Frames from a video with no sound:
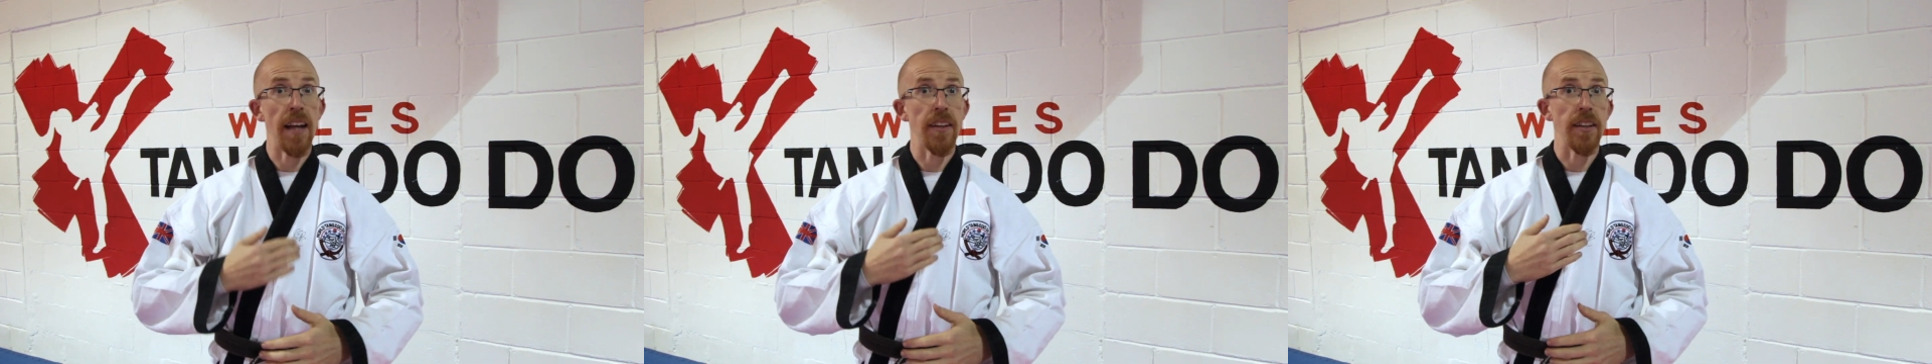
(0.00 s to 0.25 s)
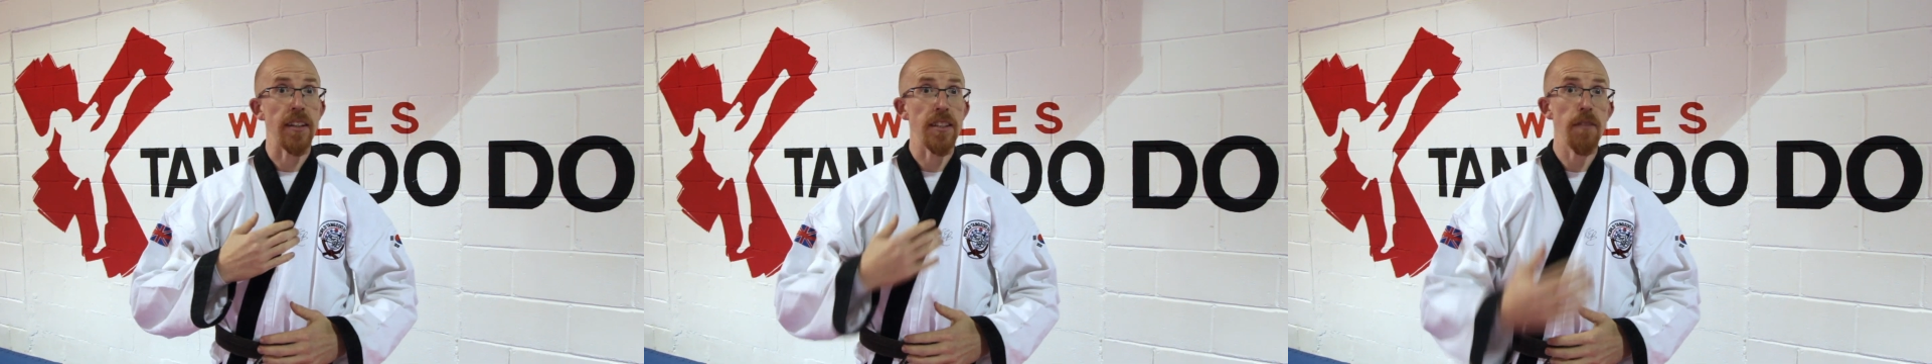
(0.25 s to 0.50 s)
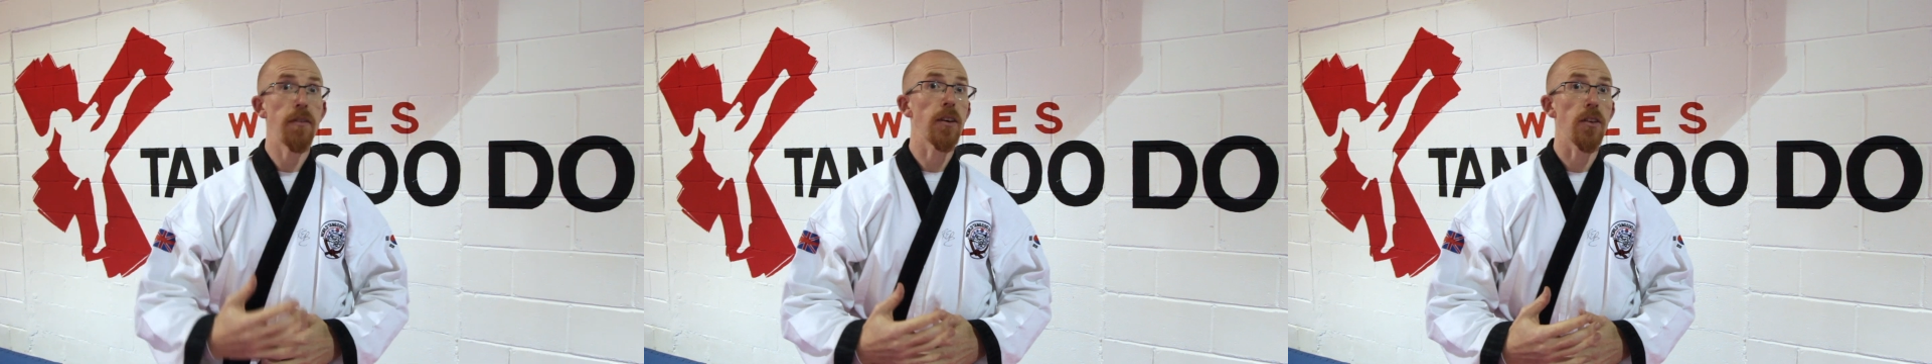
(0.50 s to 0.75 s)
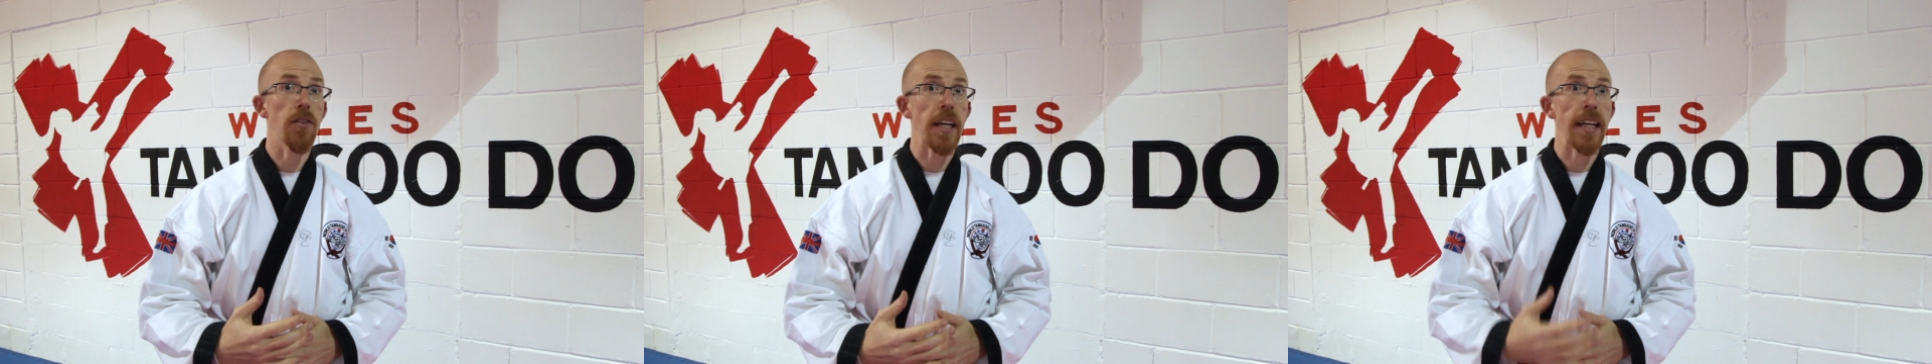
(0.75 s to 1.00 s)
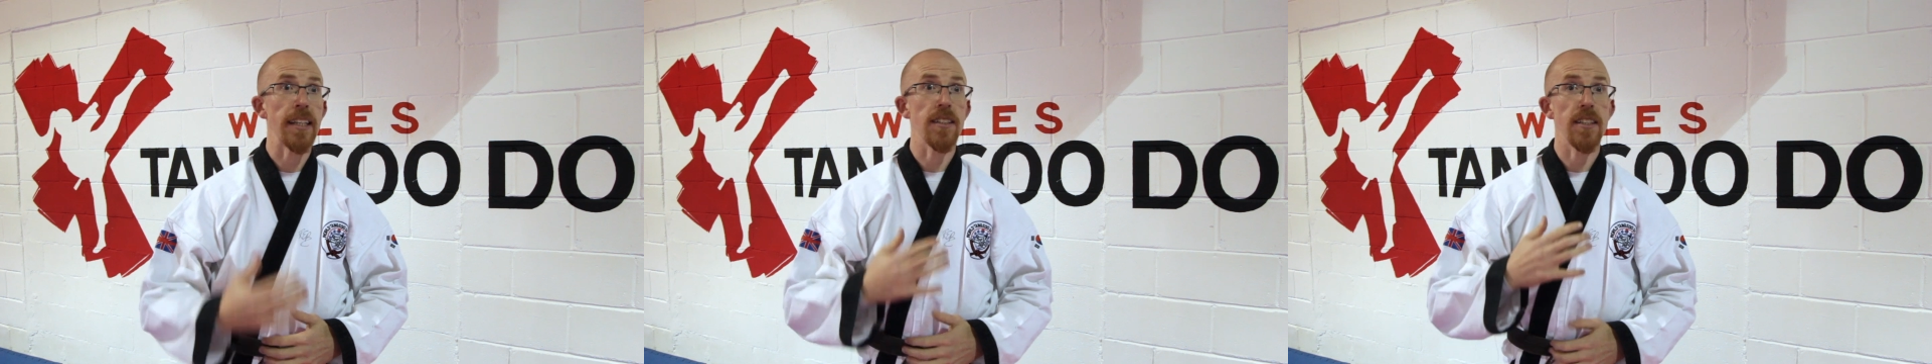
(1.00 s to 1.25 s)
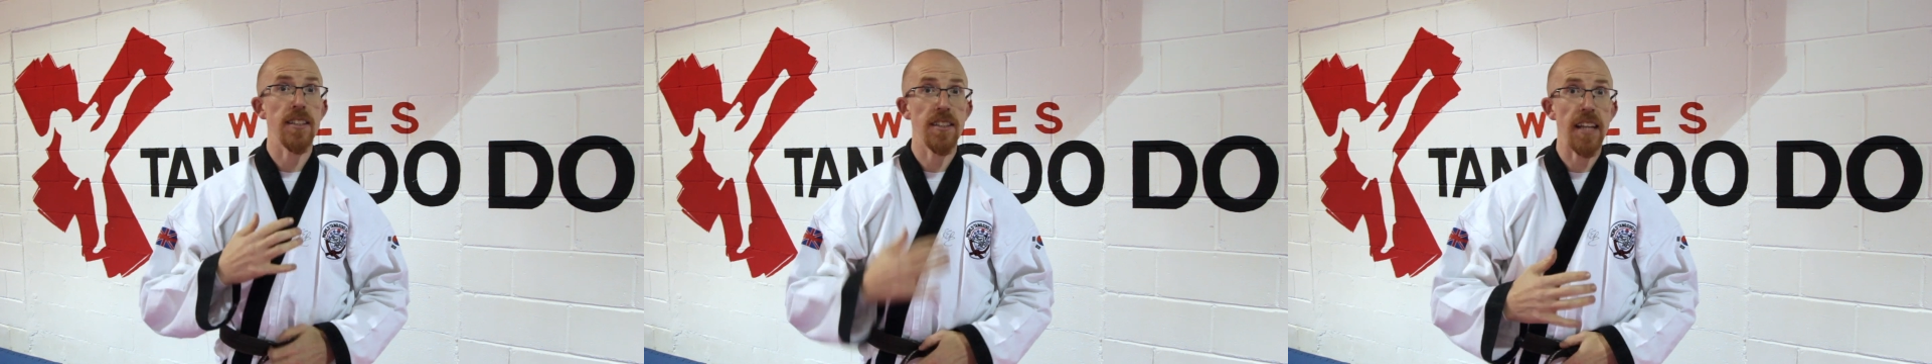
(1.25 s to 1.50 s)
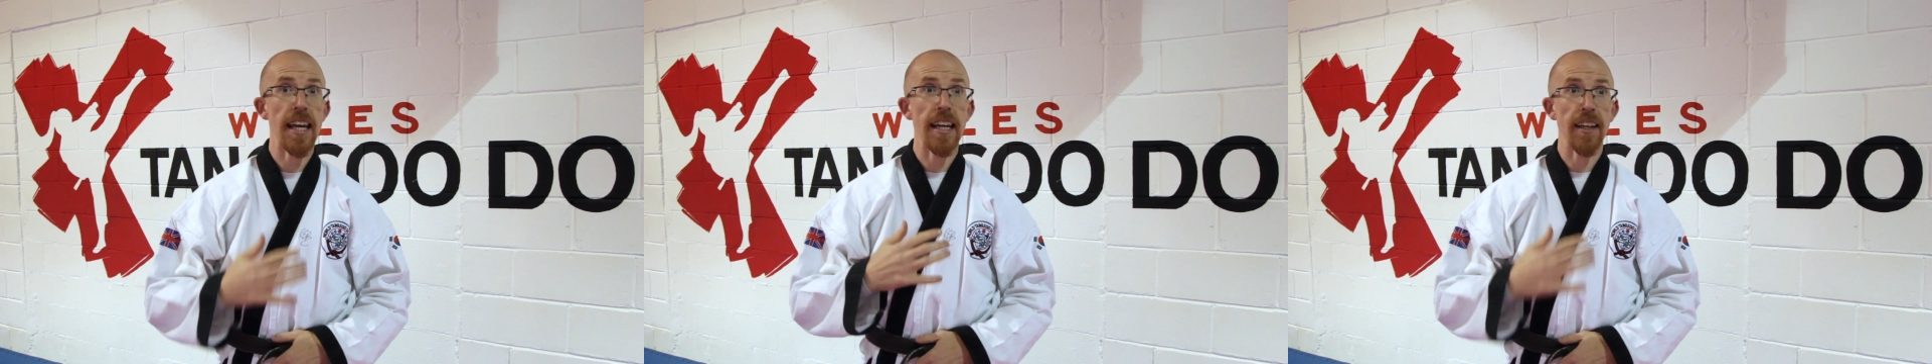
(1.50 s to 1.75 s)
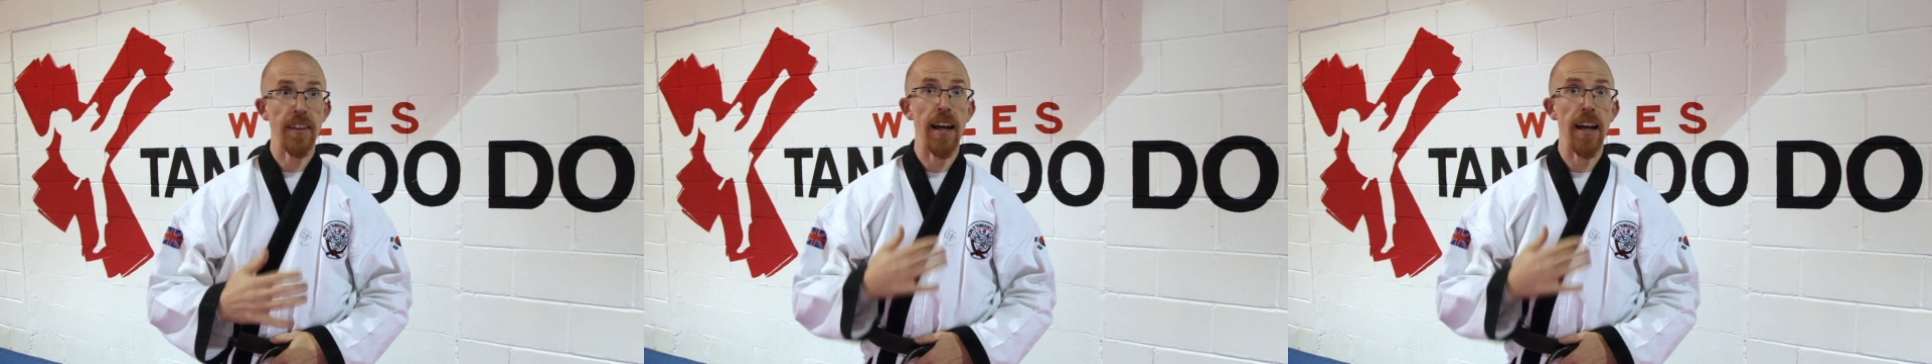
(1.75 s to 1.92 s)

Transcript: And then the difficult thing is staying